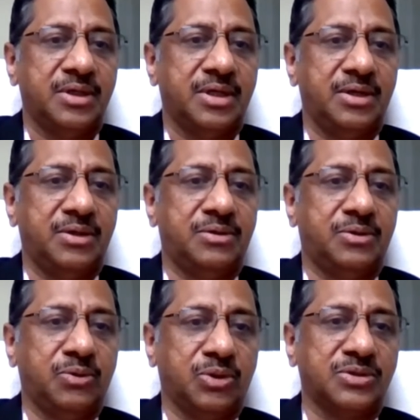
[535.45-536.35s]
in
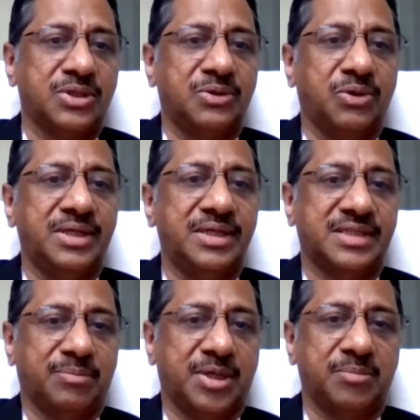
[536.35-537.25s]
twenty twenty,
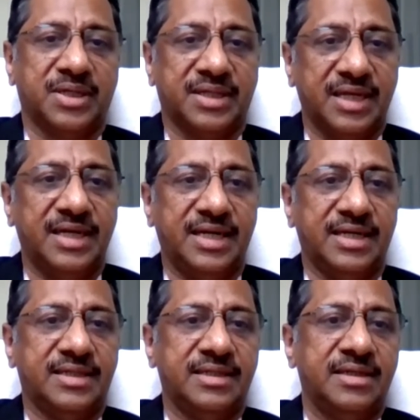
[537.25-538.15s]
September thirtieth,